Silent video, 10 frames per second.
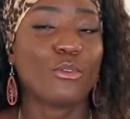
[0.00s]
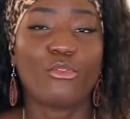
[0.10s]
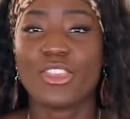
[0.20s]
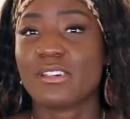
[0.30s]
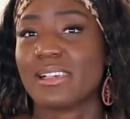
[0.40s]

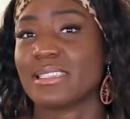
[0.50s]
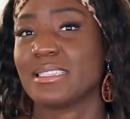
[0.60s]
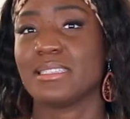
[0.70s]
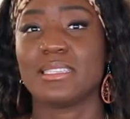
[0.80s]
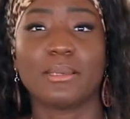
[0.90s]
feel
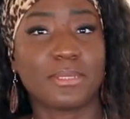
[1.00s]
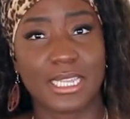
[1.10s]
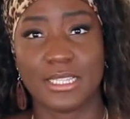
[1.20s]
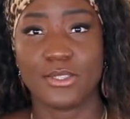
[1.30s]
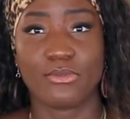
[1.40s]

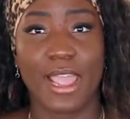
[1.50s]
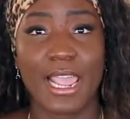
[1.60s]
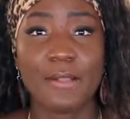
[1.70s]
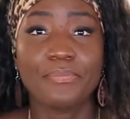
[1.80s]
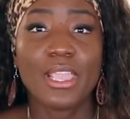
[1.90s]
acceptance, right?